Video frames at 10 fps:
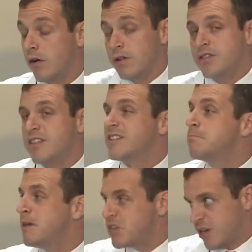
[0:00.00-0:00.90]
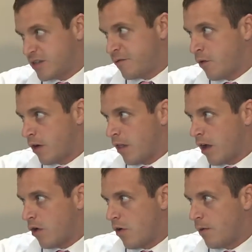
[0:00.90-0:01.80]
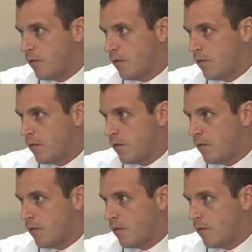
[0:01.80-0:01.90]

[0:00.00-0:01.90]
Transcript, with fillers: or suspicious for glaucoma,